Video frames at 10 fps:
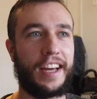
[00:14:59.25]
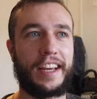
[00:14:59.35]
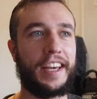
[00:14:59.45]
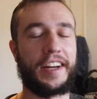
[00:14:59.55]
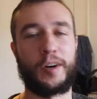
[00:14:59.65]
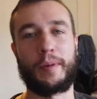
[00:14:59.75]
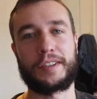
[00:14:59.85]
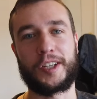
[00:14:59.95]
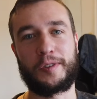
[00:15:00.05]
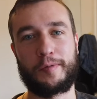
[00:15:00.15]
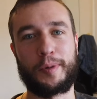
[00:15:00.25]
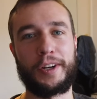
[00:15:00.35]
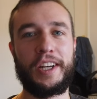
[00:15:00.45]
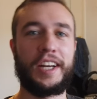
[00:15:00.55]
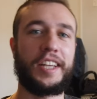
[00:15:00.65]
I can't help myself.
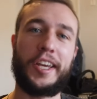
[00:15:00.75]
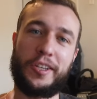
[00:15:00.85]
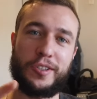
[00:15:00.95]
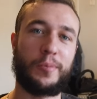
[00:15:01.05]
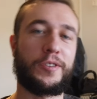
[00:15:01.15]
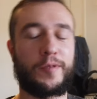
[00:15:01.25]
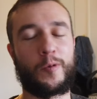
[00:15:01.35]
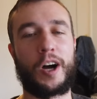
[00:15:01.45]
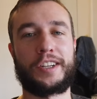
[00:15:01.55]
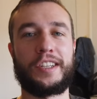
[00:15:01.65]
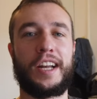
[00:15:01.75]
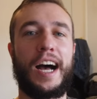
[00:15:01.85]
But thank you so much for watching.